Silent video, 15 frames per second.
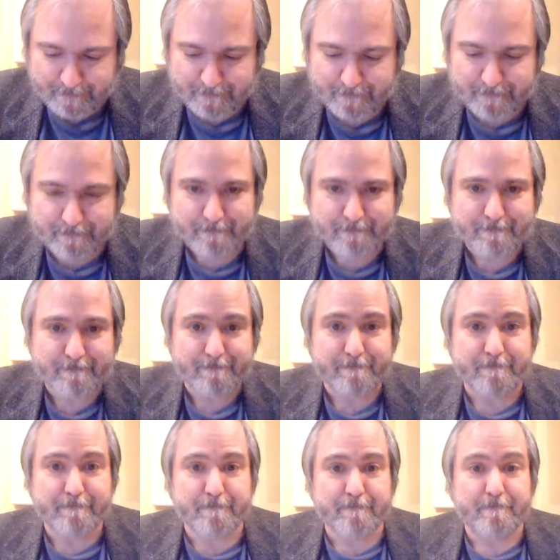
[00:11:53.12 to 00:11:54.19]

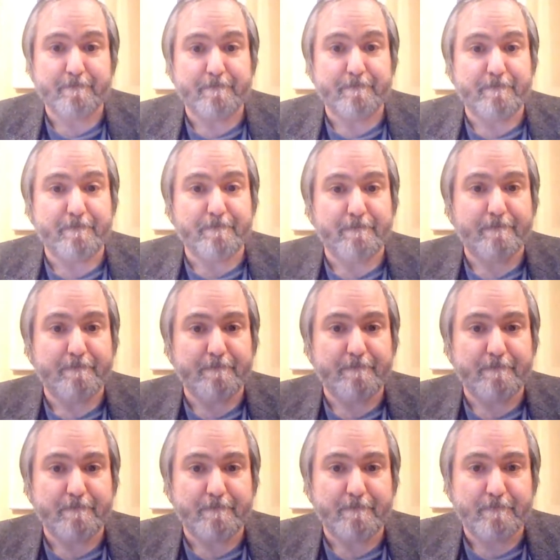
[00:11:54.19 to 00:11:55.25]

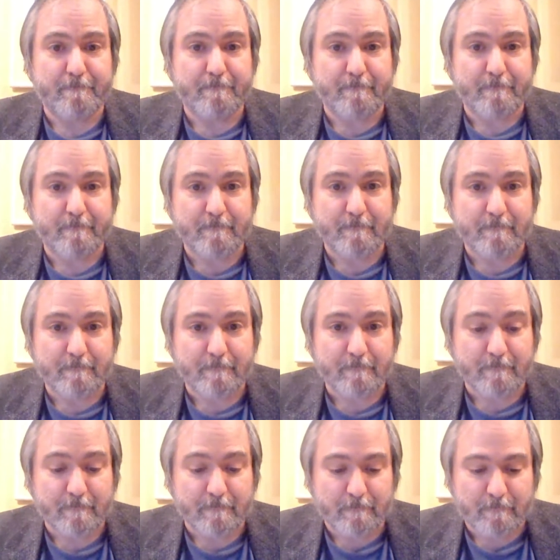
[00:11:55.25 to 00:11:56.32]

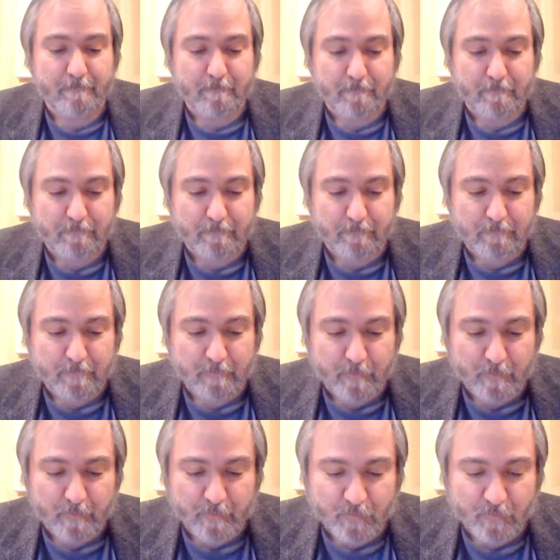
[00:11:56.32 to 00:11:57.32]
No one is speaking in this clip.